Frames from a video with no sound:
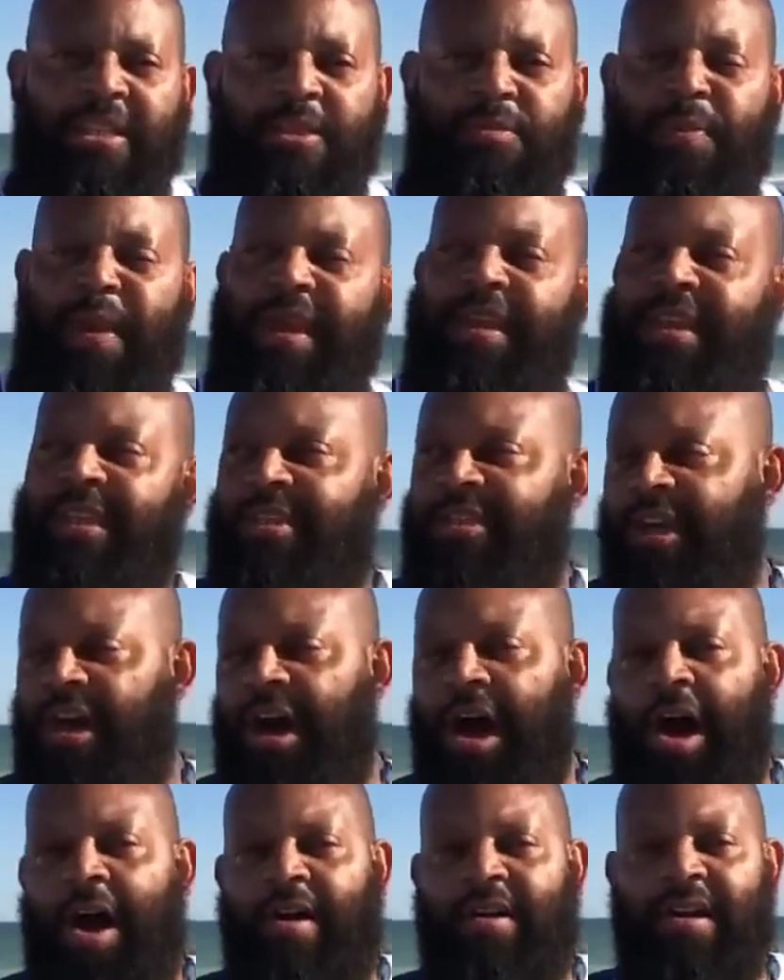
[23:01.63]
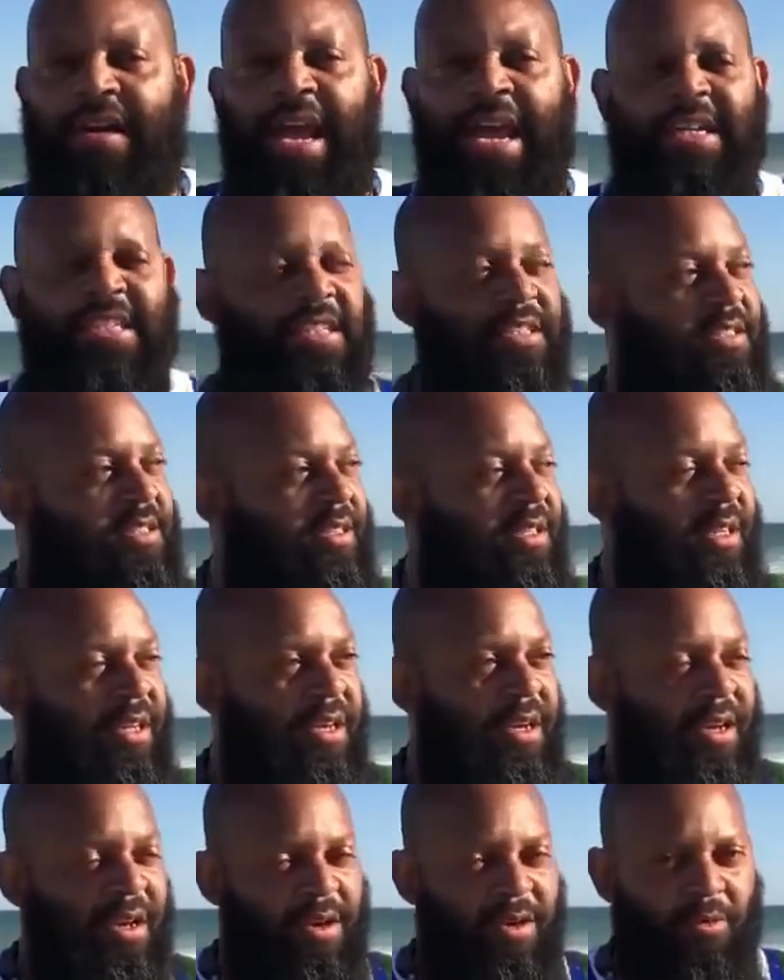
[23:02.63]
speaking unto all the nations
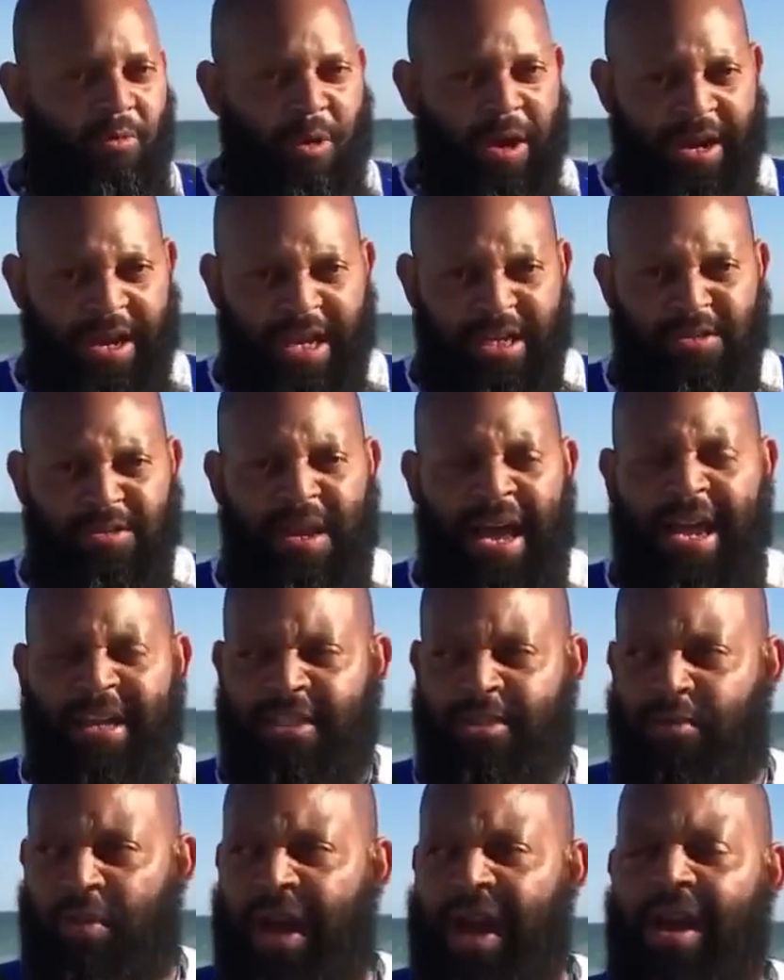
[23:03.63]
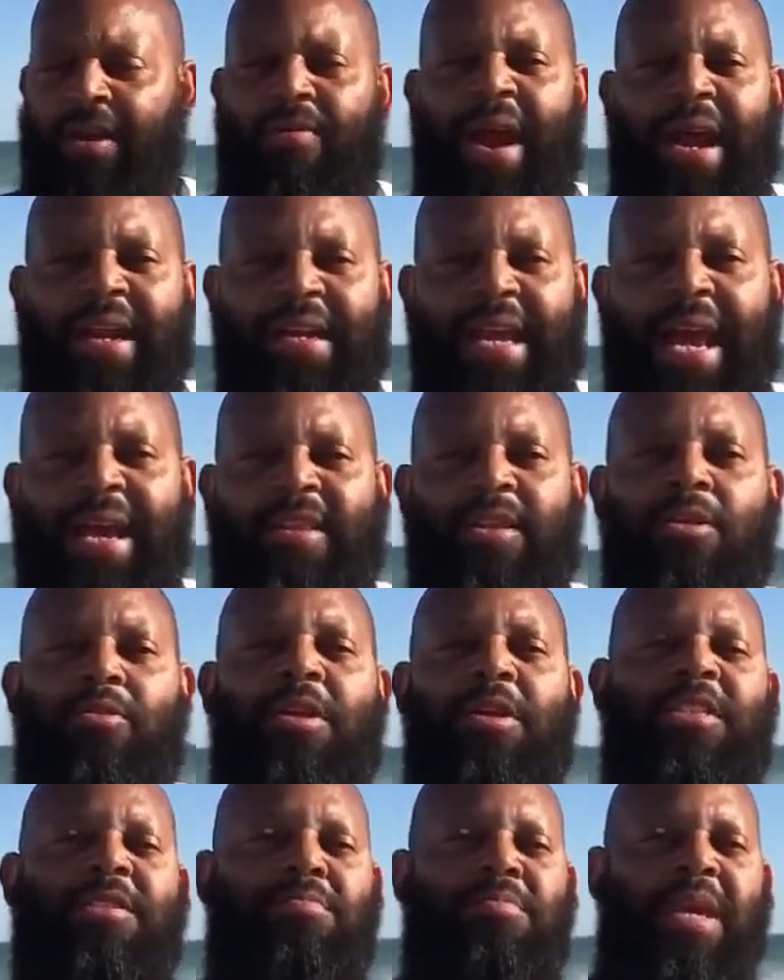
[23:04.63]
where Israelites dwell right now through
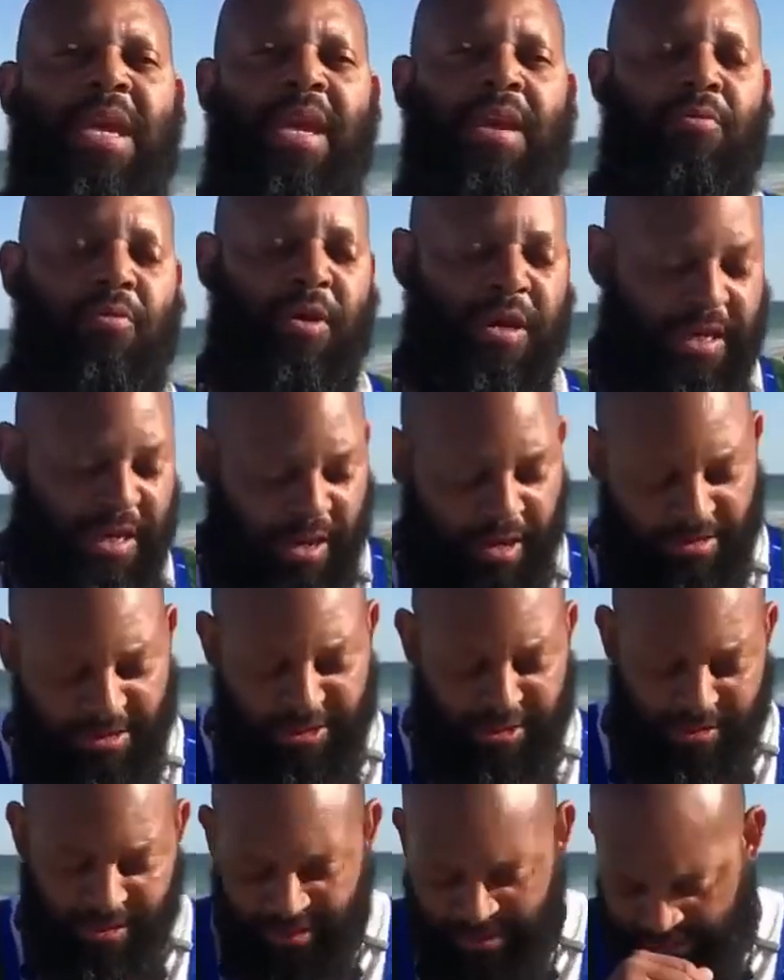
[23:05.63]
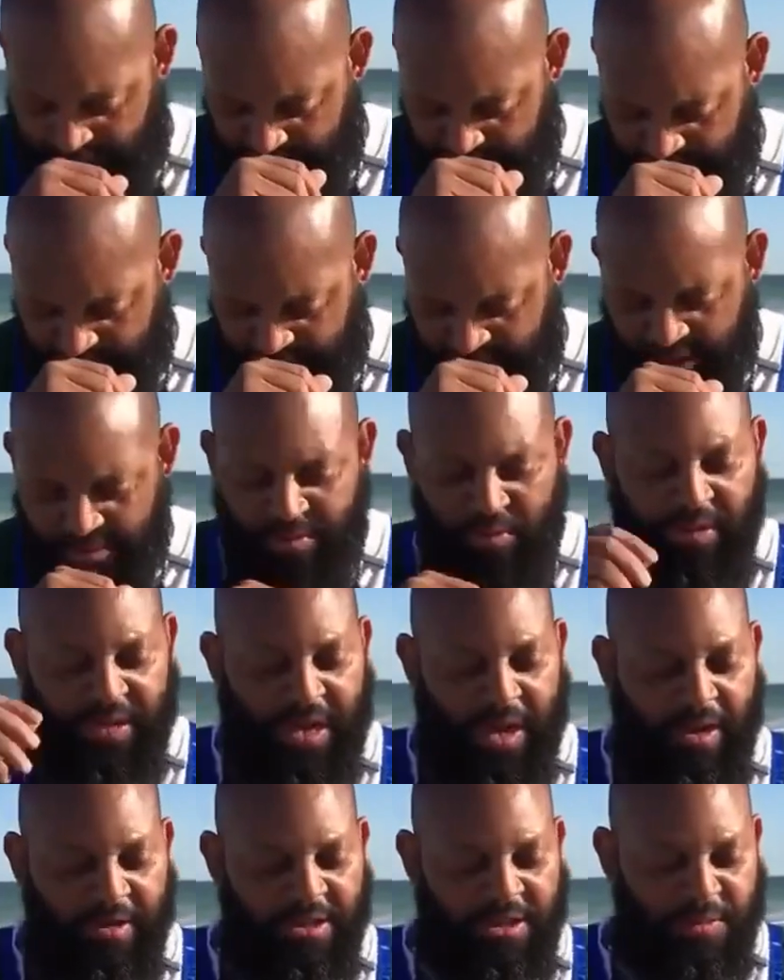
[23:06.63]
his men with the Holy, excuse me, with the
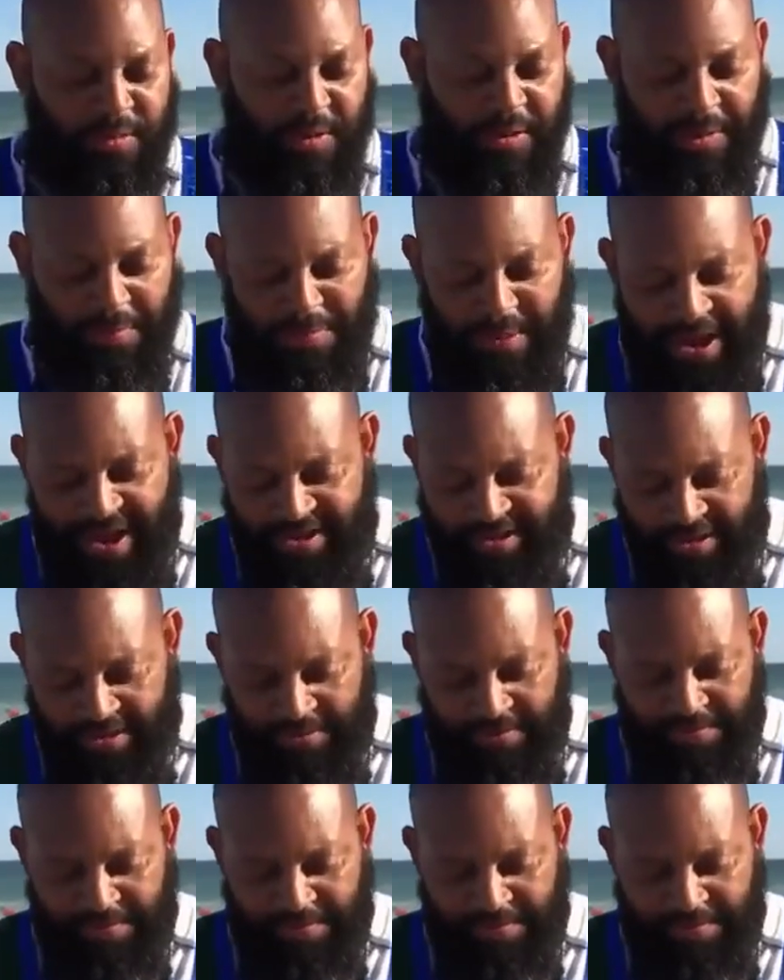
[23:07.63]
Holy Spirit upon them.